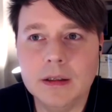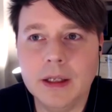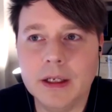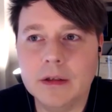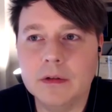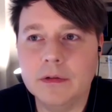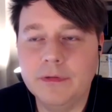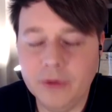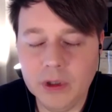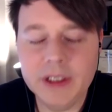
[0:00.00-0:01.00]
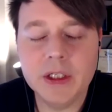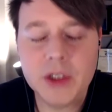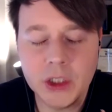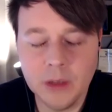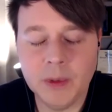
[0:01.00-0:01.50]
like fully
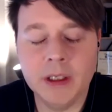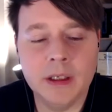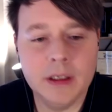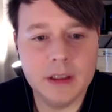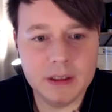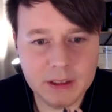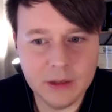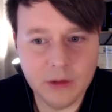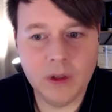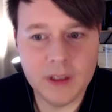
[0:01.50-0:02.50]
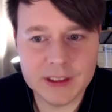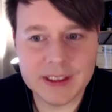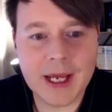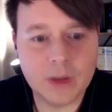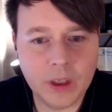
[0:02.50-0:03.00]
determine the the
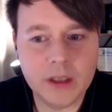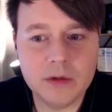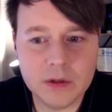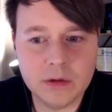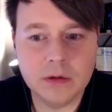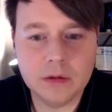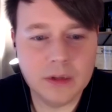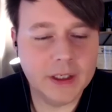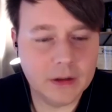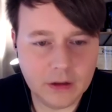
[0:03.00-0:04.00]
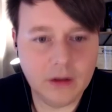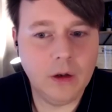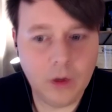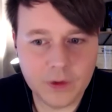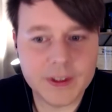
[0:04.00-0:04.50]
exact way you do like
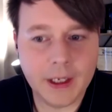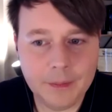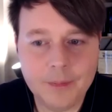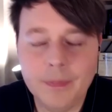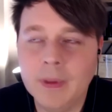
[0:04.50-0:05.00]
all the time.